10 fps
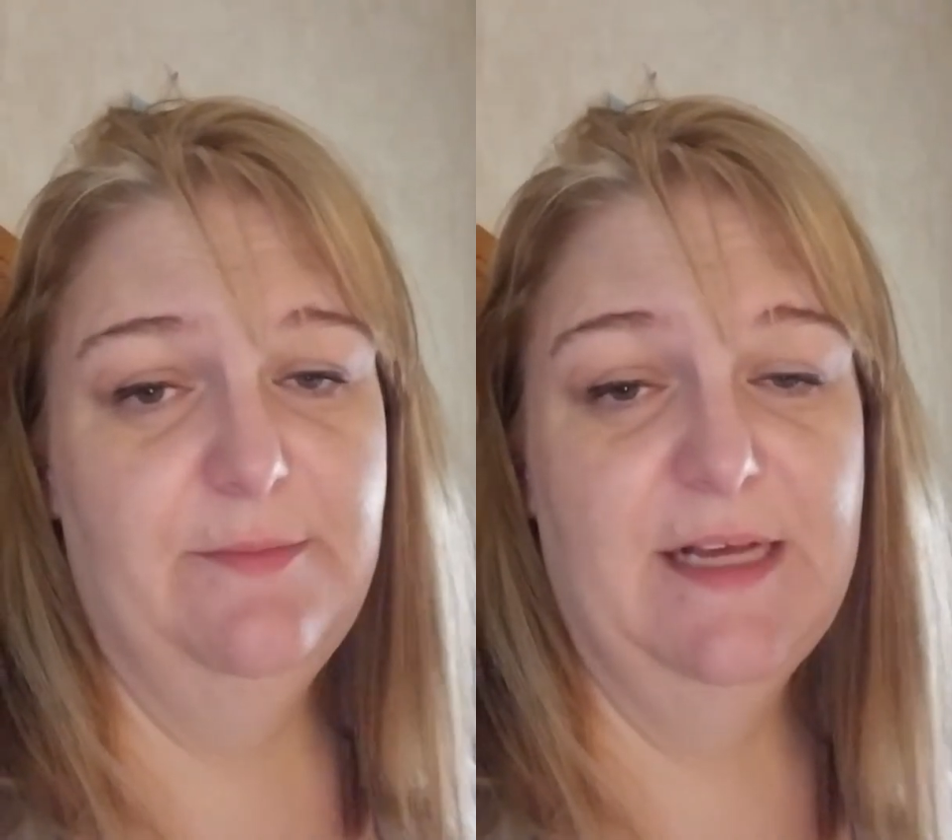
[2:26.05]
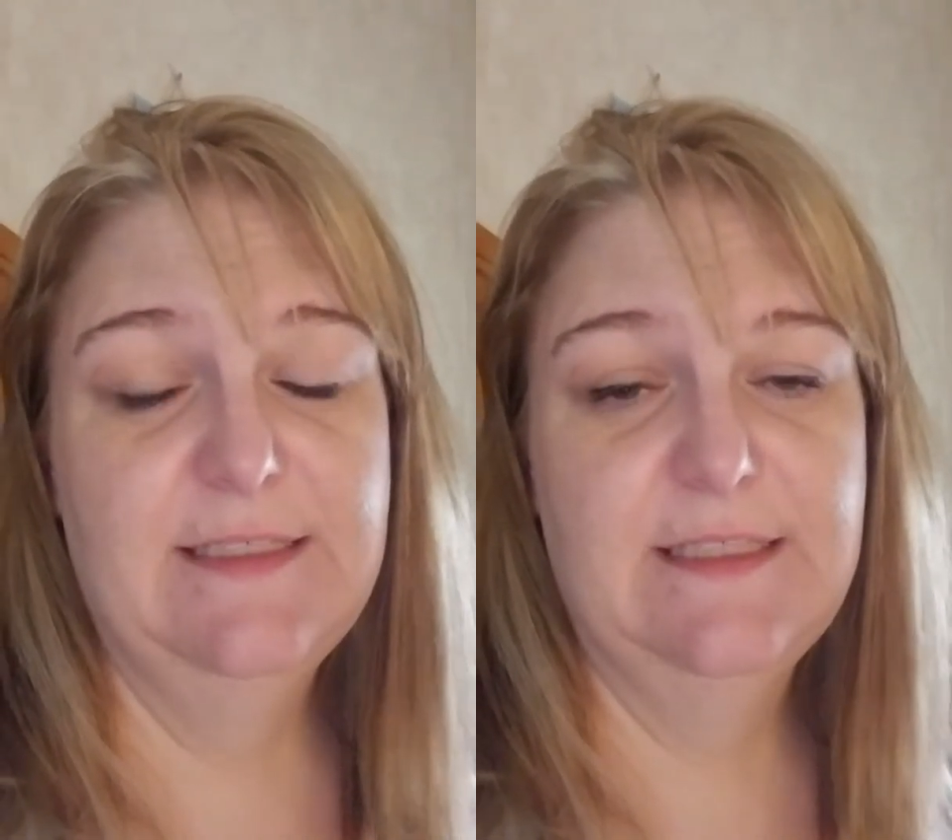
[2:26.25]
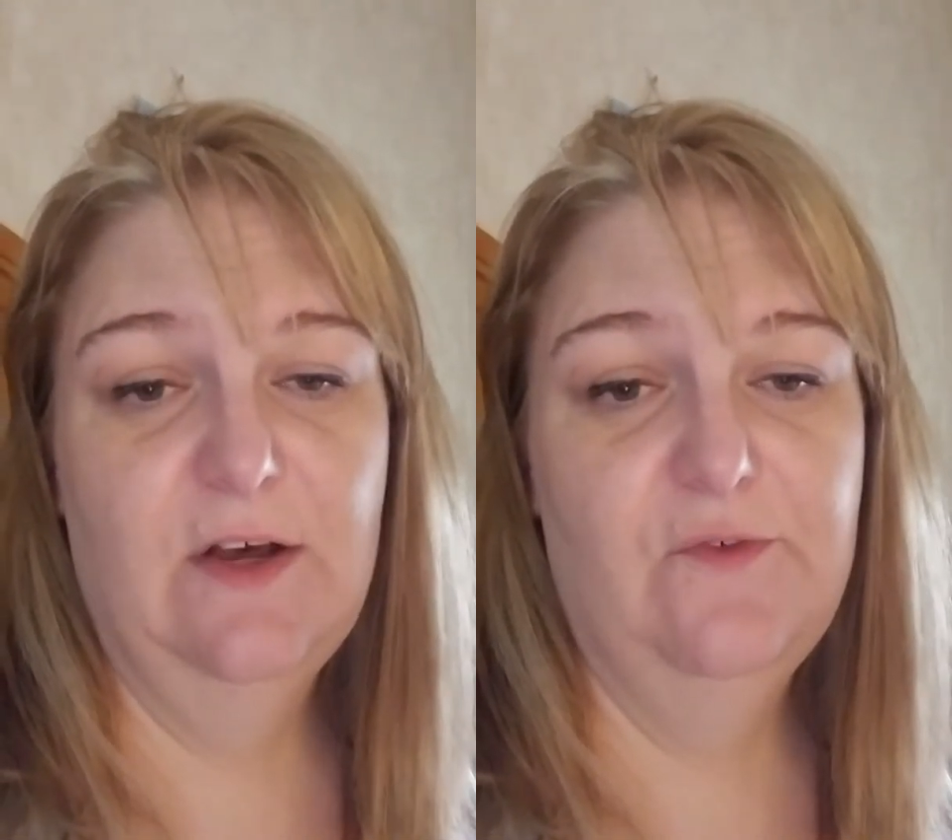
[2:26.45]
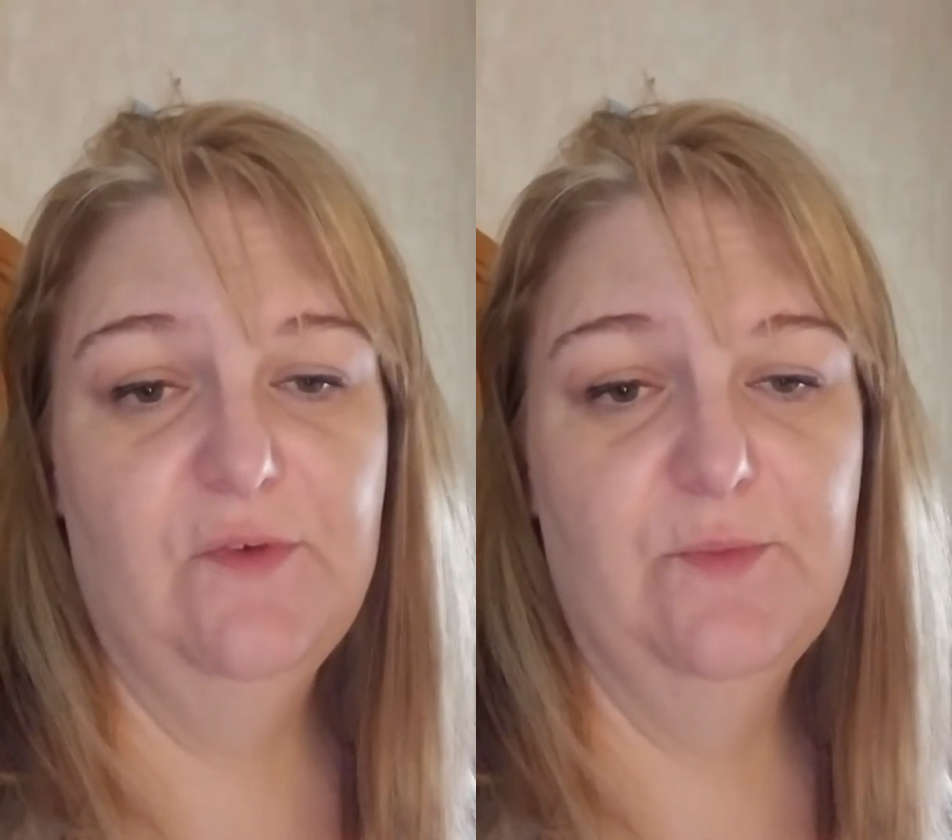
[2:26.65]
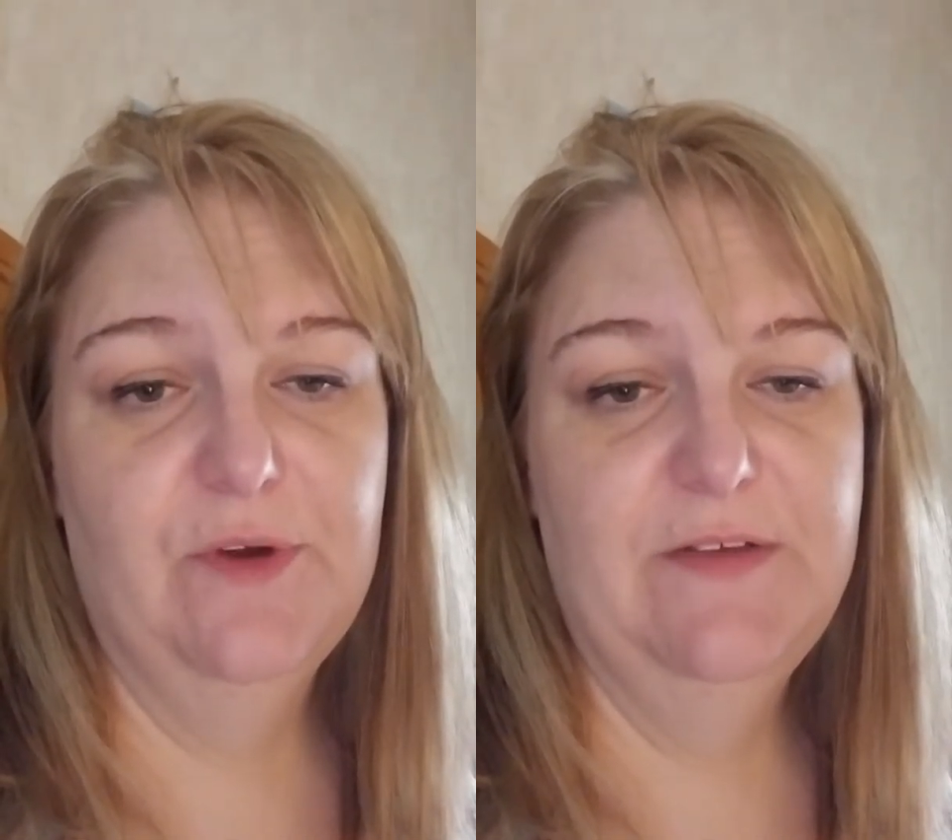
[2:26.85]
myself
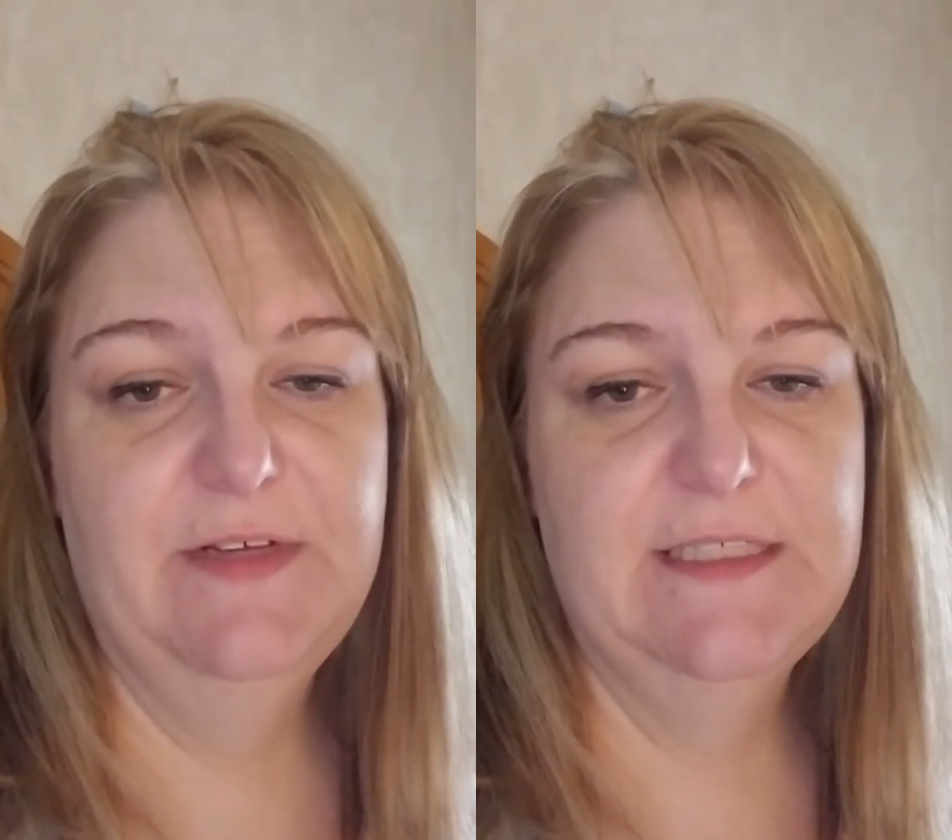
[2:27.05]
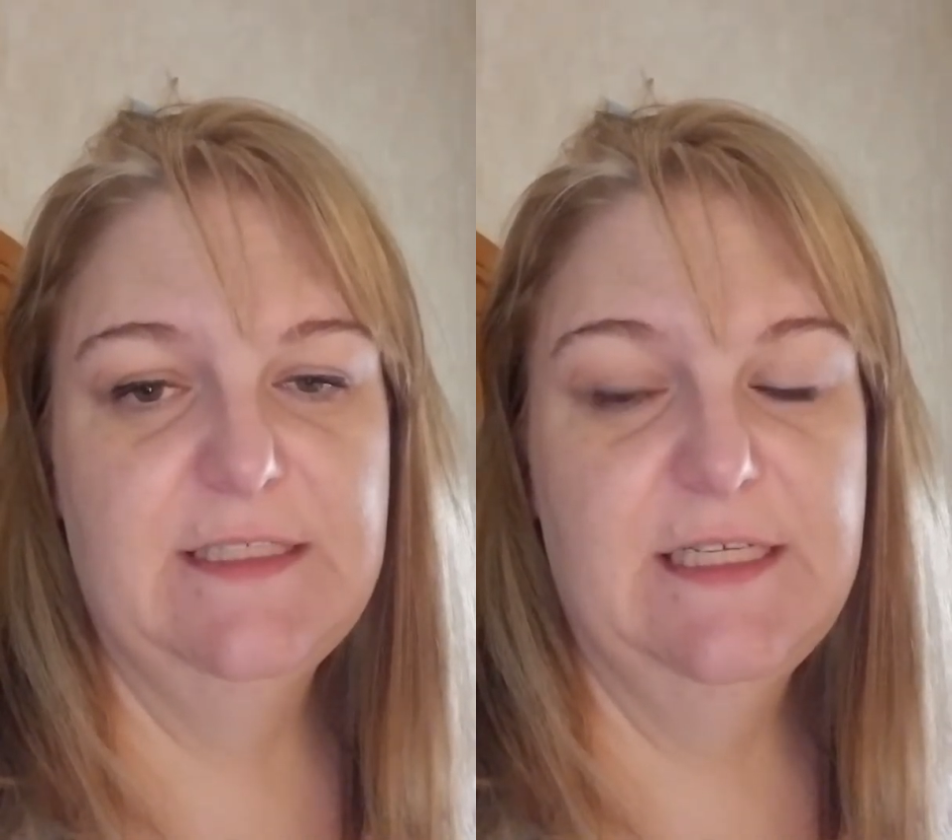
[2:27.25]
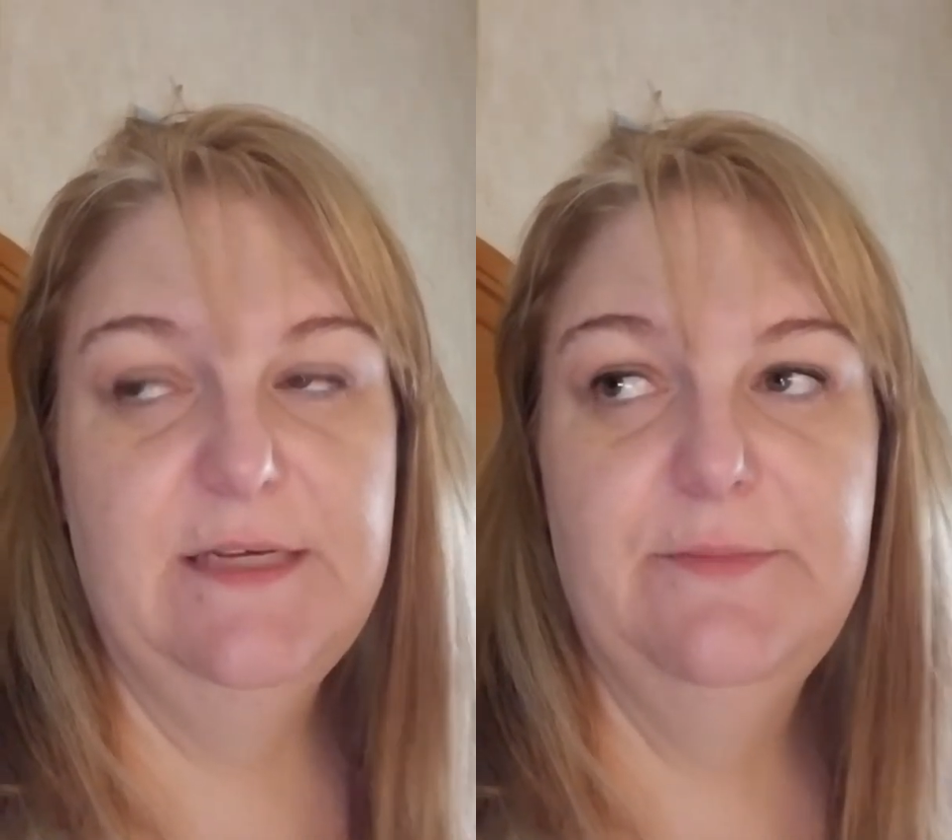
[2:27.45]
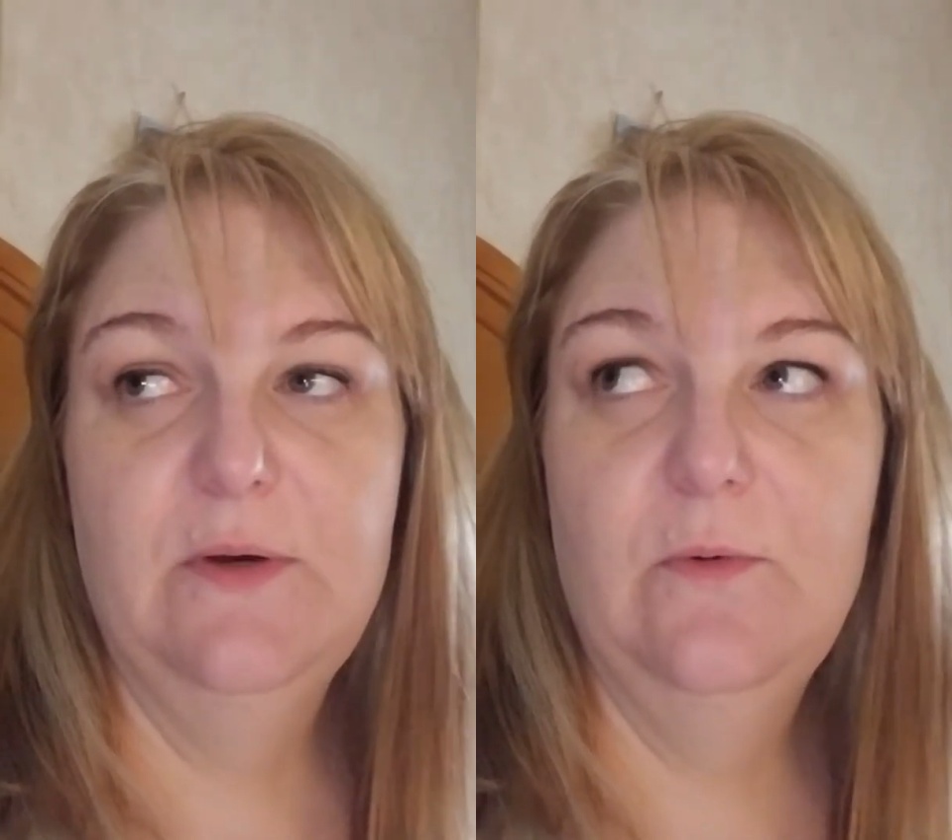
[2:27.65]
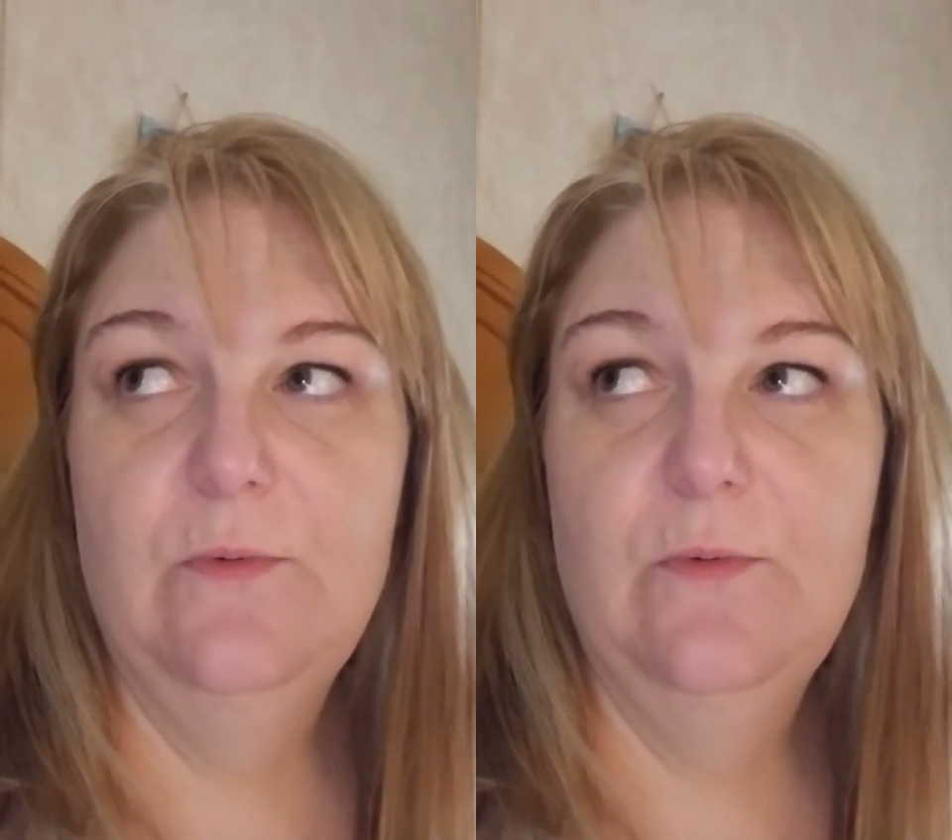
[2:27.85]
from previously, but,